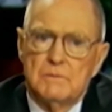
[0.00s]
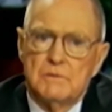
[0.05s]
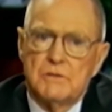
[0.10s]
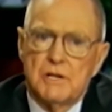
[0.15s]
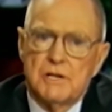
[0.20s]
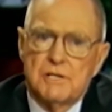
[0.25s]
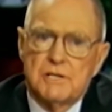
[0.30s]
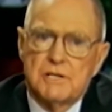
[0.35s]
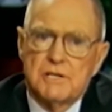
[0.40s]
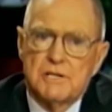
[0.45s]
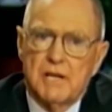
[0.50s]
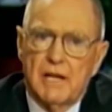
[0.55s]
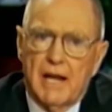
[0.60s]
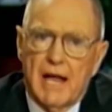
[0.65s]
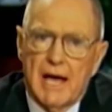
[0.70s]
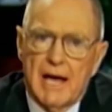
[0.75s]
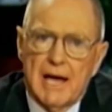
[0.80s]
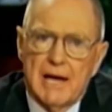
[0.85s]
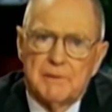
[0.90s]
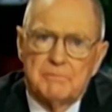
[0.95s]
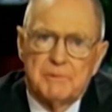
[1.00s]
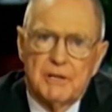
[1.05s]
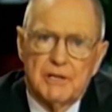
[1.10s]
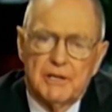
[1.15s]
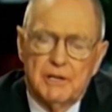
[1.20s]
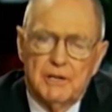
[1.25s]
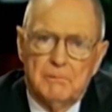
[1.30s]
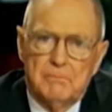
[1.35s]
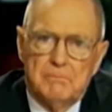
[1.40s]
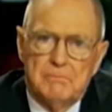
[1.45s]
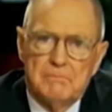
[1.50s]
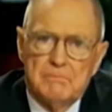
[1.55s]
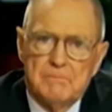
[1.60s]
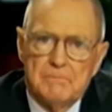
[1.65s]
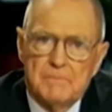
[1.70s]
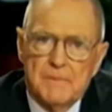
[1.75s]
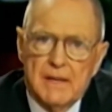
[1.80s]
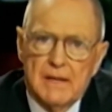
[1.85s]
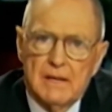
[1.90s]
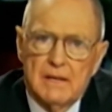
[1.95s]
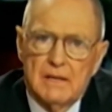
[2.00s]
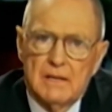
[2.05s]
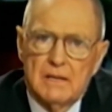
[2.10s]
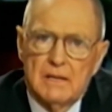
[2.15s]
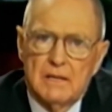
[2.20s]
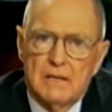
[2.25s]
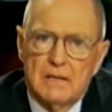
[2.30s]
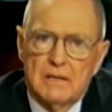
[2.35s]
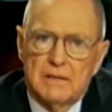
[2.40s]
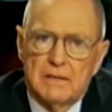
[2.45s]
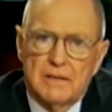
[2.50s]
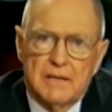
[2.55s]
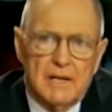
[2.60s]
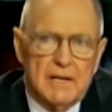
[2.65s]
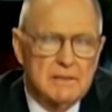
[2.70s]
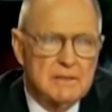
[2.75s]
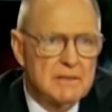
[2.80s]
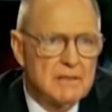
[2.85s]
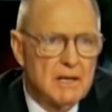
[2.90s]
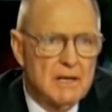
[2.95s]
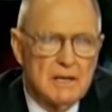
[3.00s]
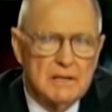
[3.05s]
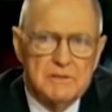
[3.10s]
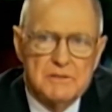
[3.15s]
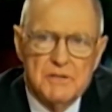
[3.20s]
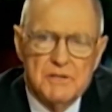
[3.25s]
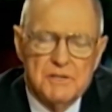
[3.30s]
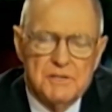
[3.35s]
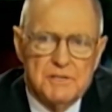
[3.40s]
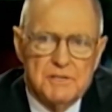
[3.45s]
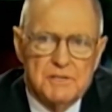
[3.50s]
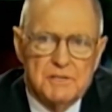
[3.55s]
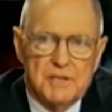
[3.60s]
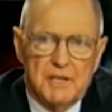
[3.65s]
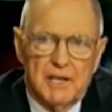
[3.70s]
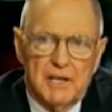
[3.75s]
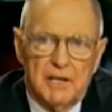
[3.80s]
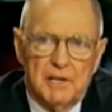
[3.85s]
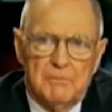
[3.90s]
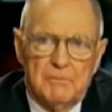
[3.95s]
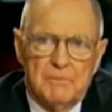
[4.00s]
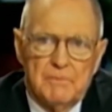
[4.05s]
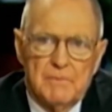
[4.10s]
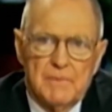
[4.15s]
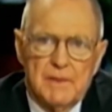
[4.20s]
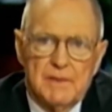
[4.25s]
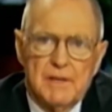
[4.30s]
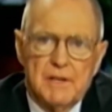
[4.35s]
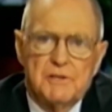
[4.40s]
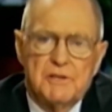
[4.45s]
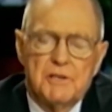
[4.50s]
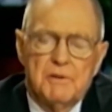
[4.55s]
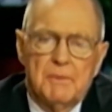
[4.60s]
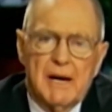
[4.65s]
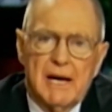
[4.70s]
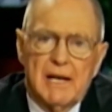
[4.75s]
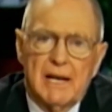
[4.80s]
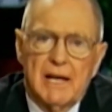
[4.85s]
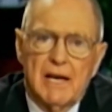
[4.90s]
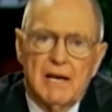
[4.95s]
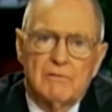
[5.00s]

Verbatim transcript: Jesus said, I am come. Thank God Jesus came, that you might